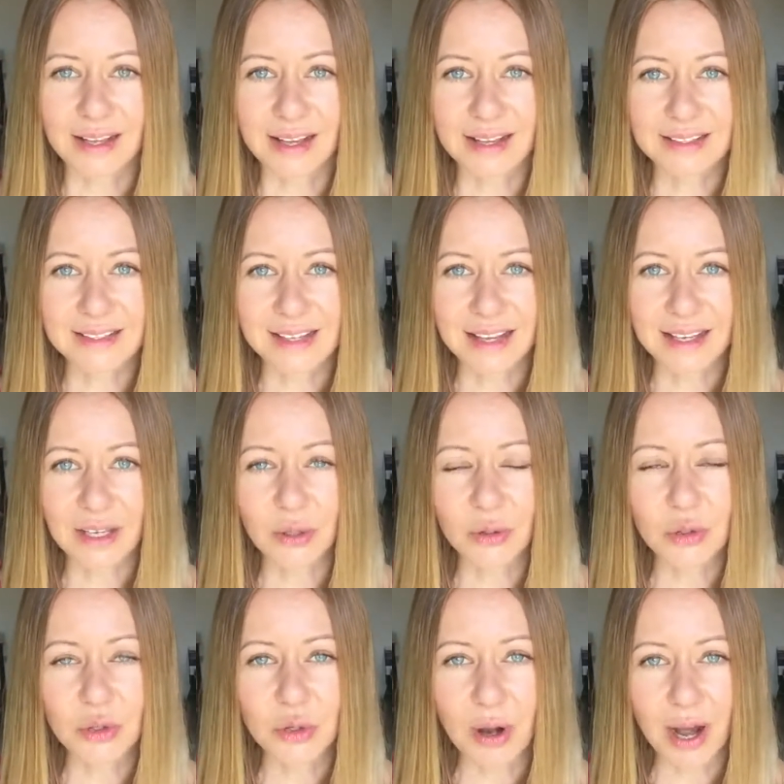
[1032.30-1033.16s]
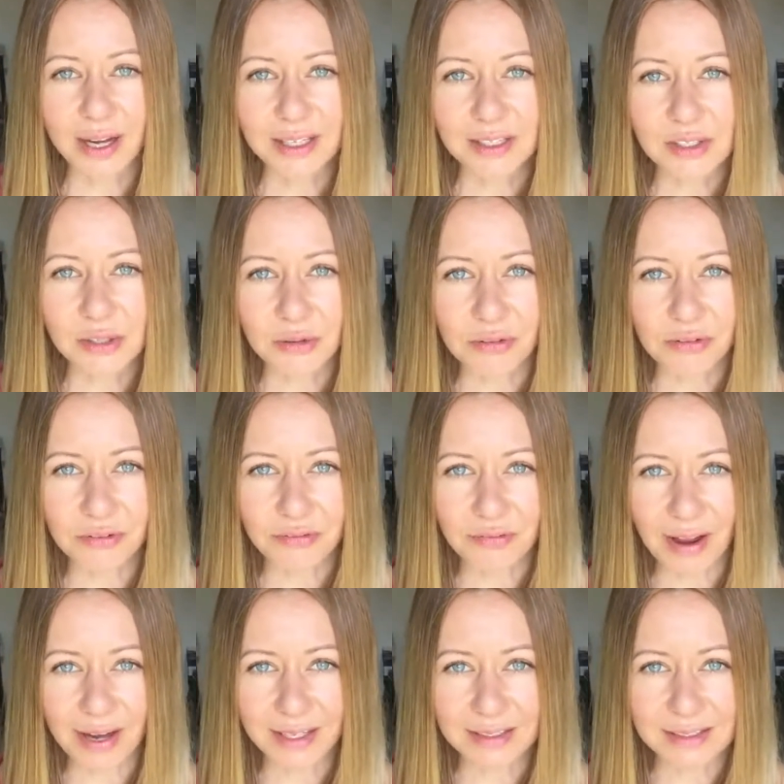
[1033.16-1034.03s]
it's like you're trying to
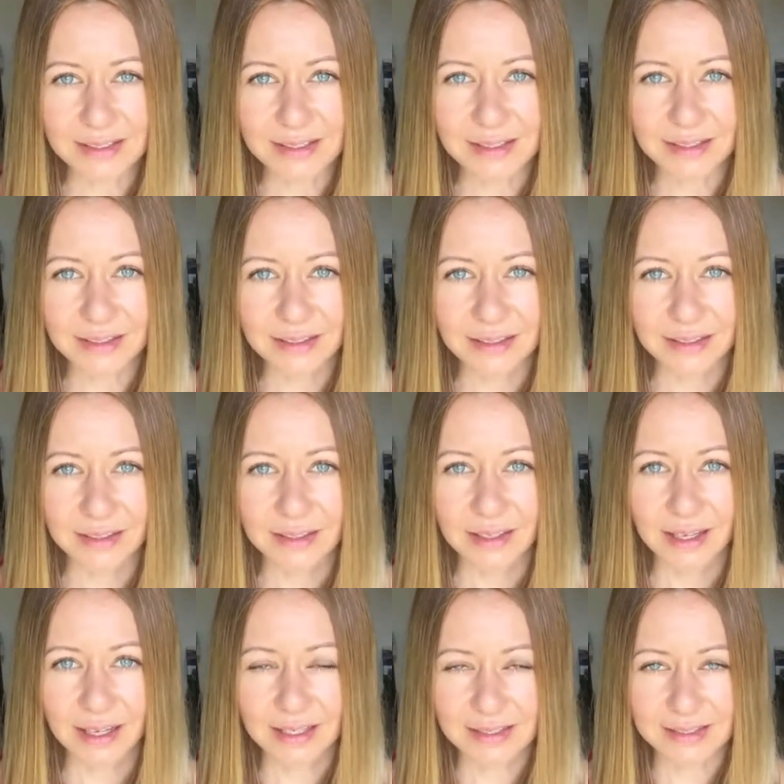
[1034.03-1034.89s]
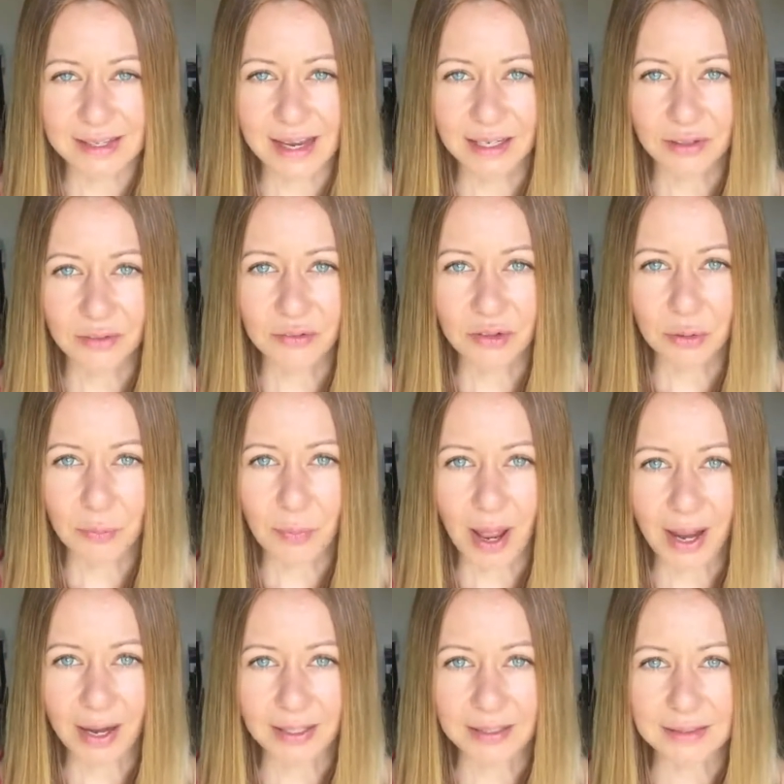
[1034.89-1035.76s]
fight inside of your
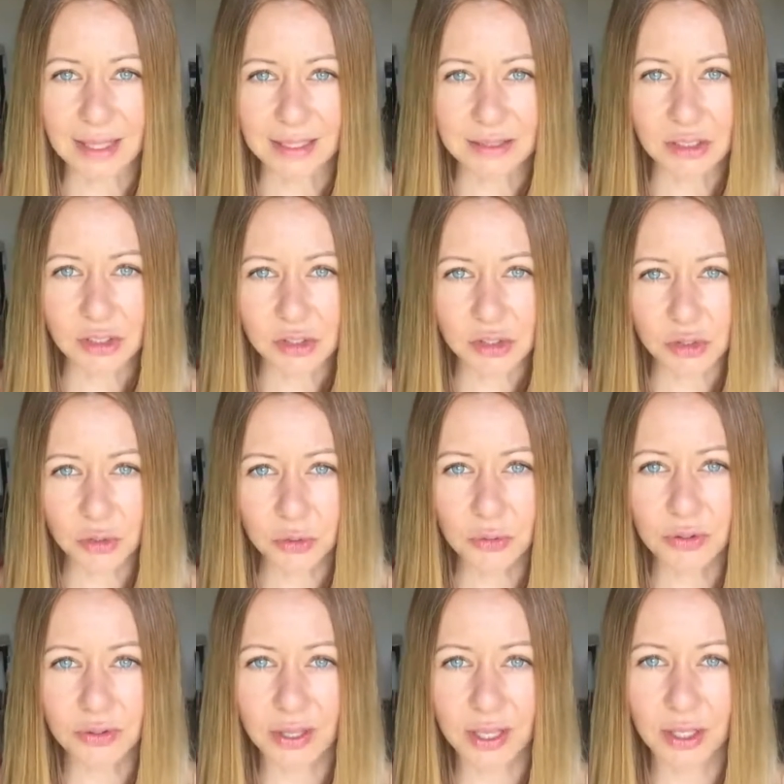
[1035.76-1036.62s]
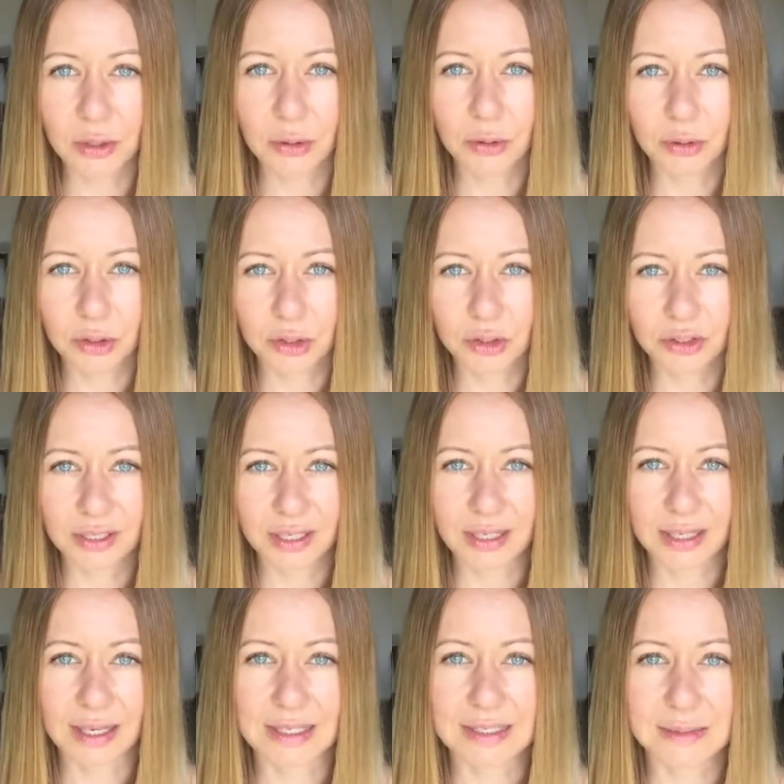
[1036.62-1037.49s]
mind that this new thing you're
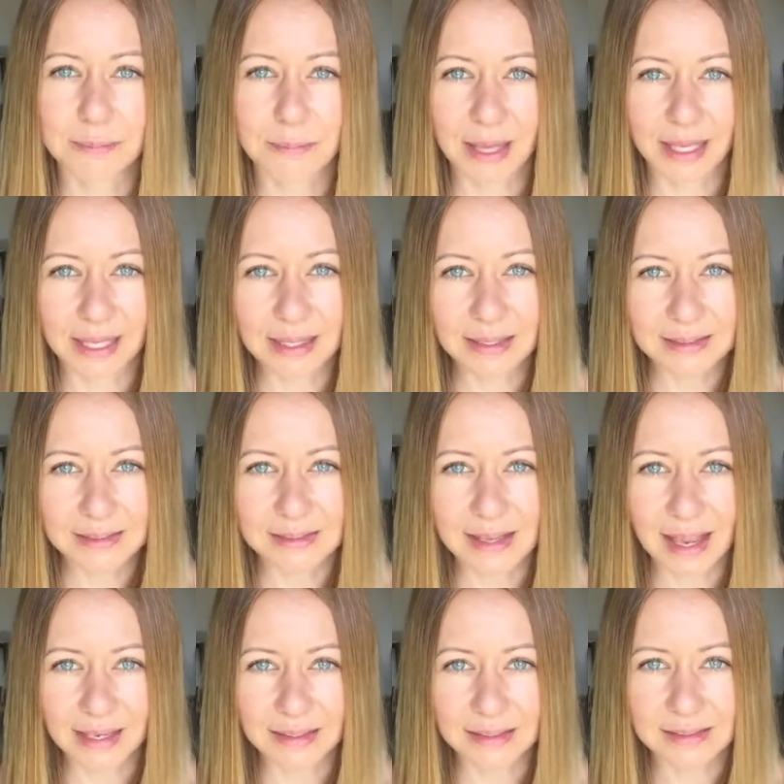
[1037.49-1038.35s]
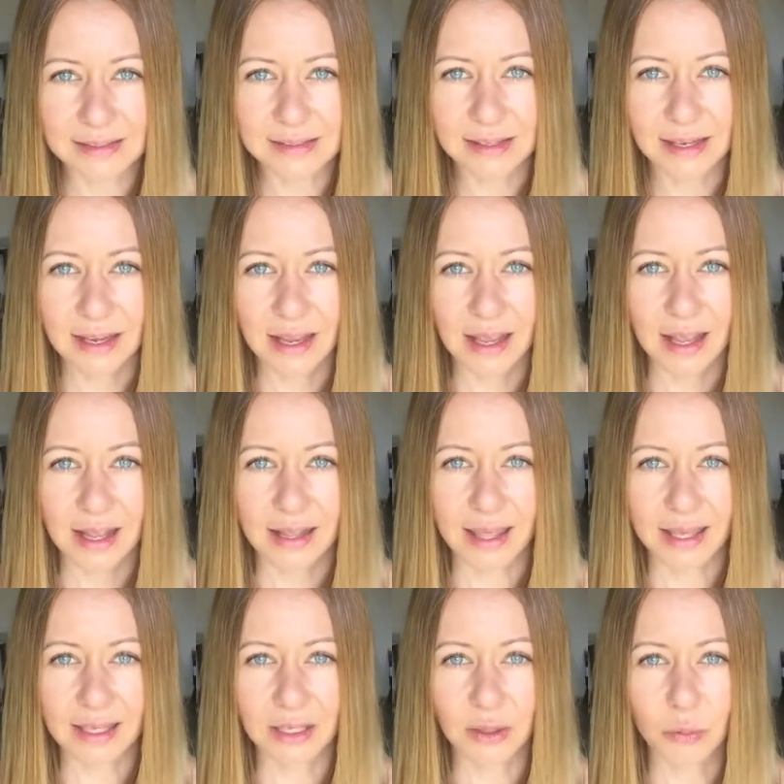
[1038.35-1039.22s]
learning is making sense.
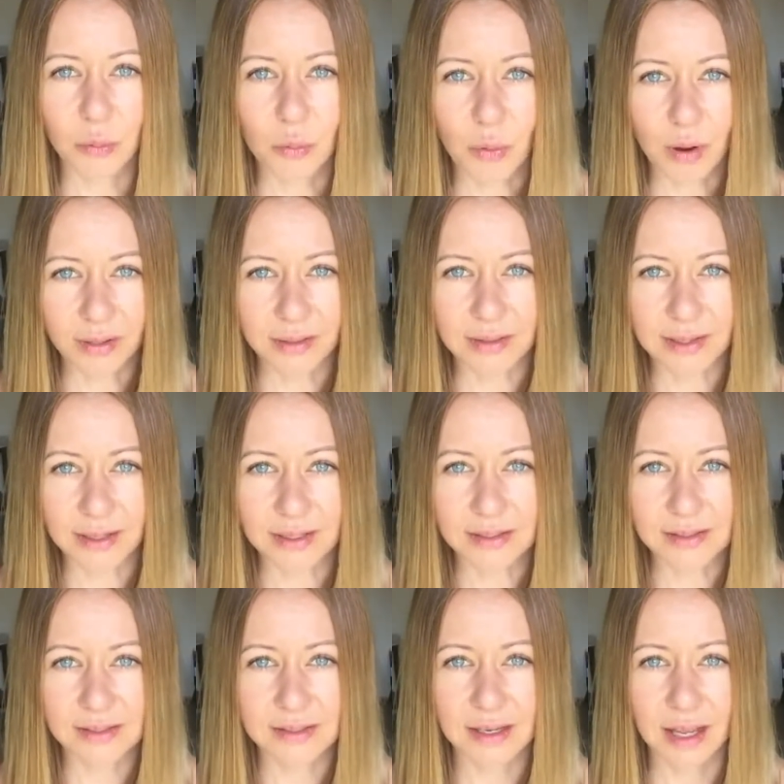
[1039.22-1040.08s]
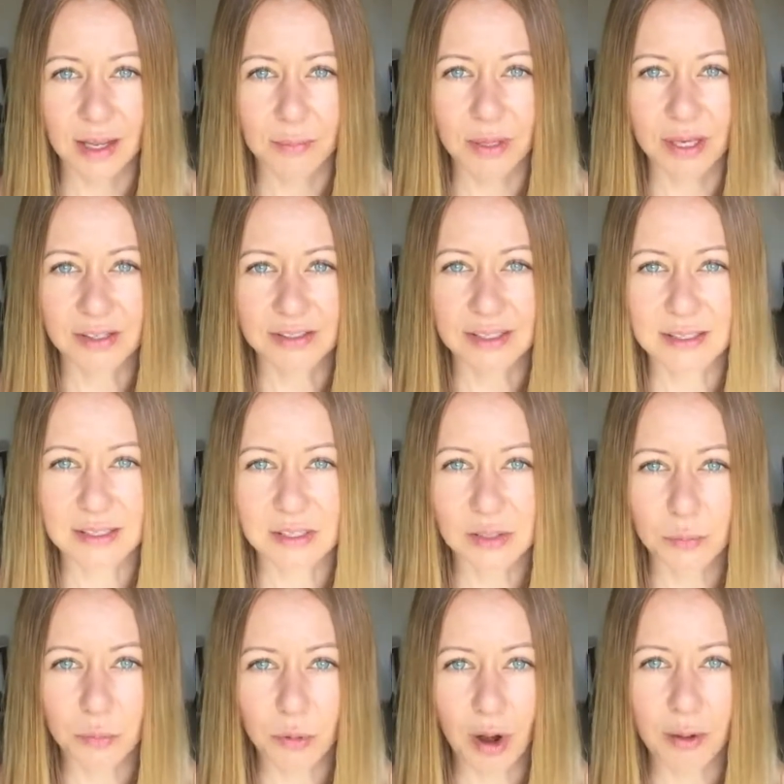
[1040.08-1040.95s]
Like you want this because it
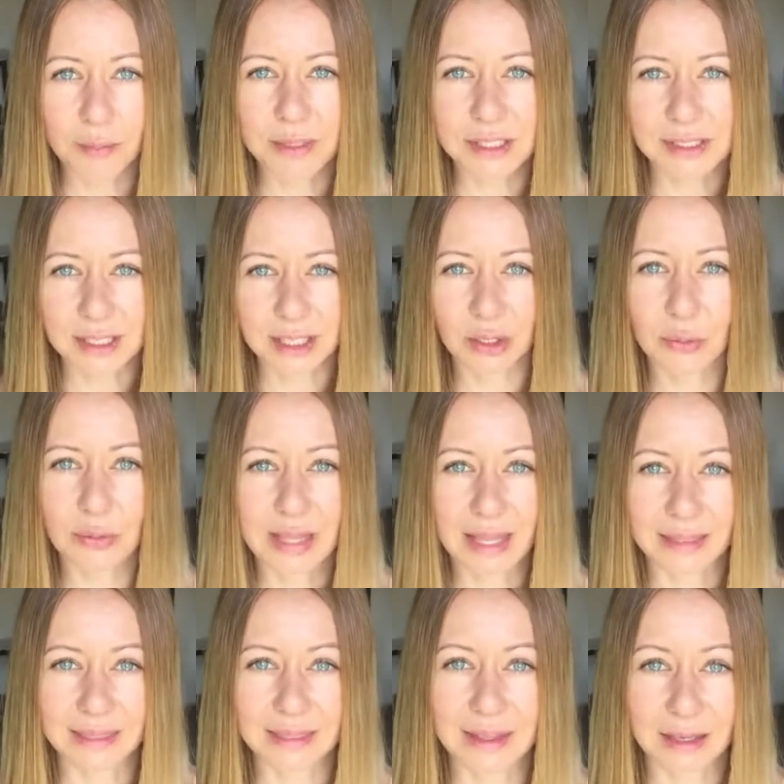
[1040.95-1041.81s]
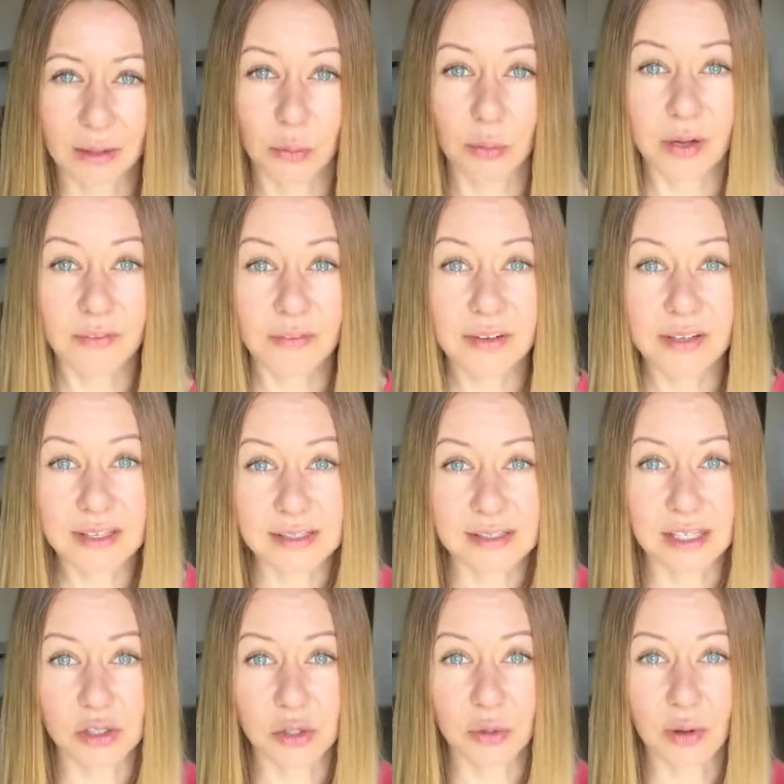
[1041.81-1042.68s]
is promising you that thing, whatever it is
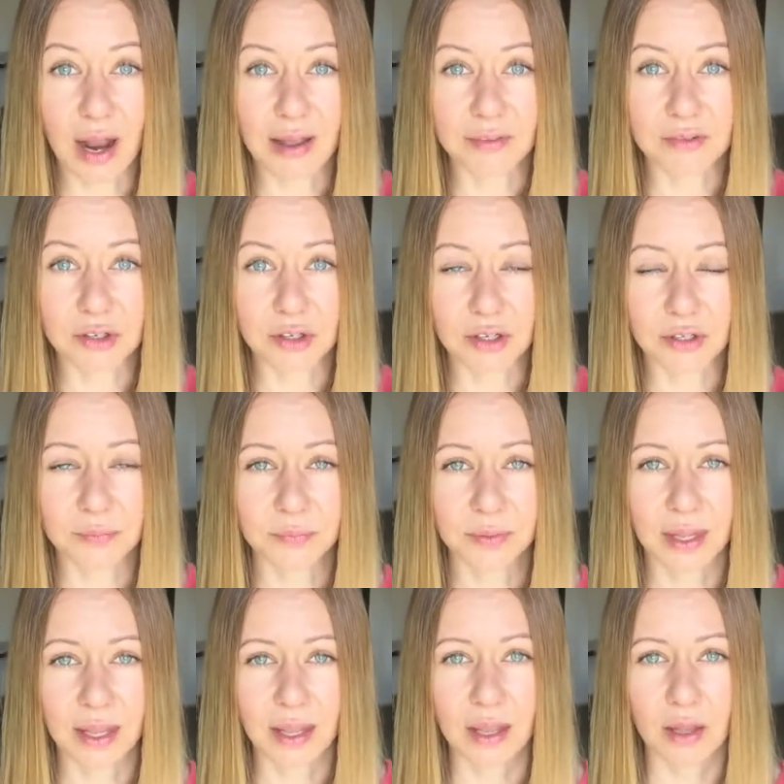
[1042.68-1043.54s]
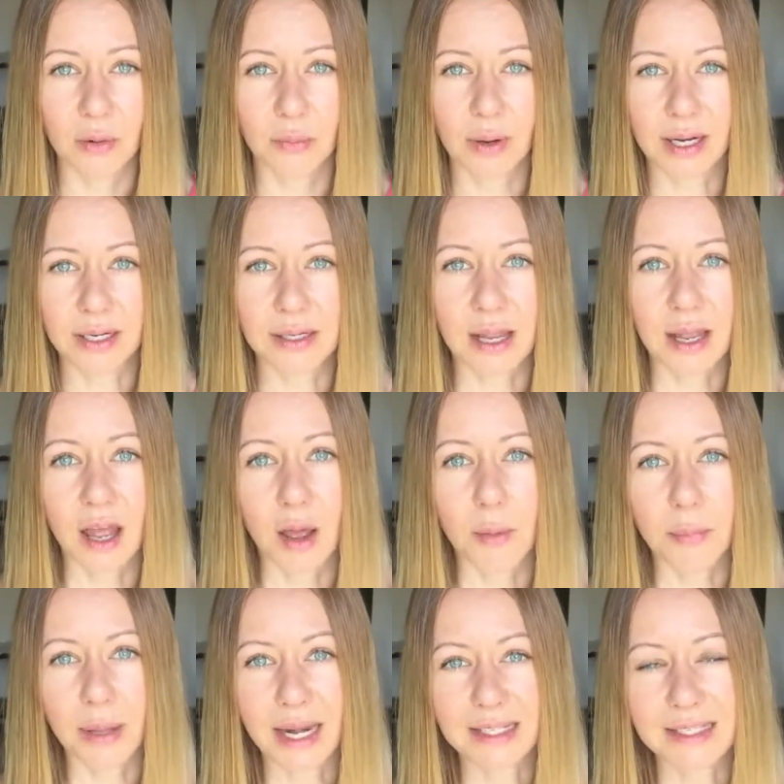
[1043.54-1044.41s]
that you're after, right?
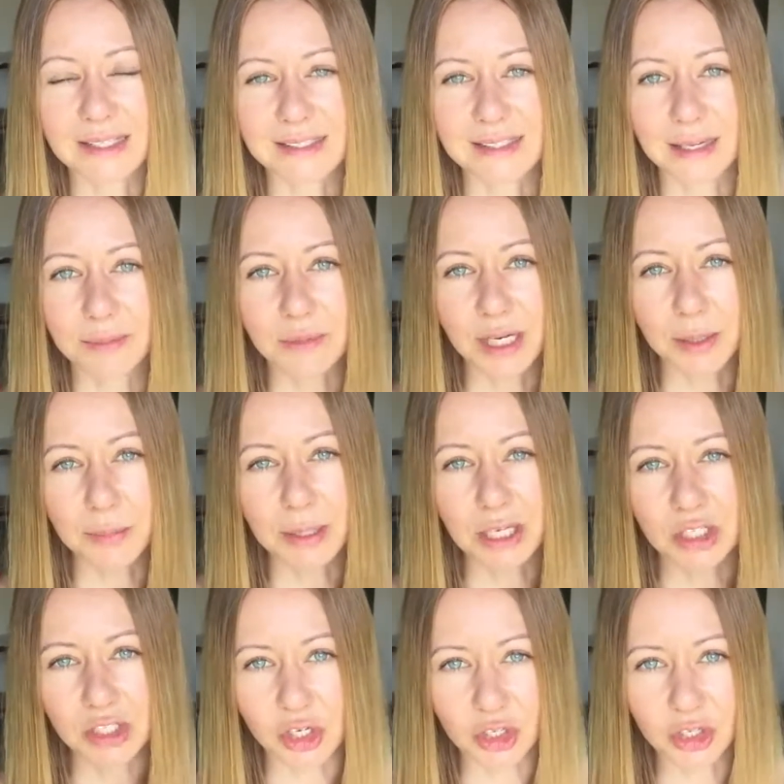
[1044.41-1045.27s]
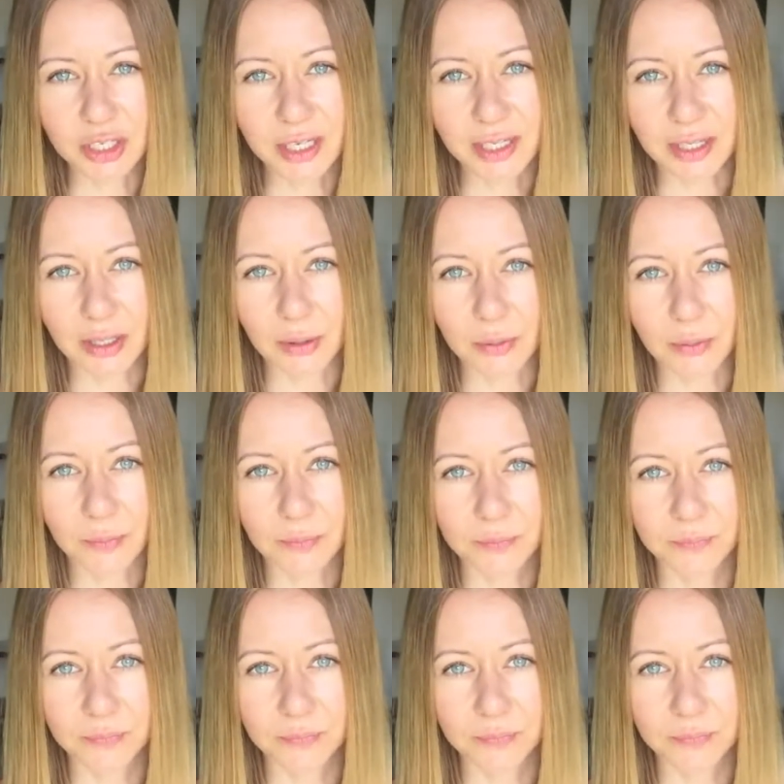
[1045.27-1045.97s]
But at the same time, it is hurting you.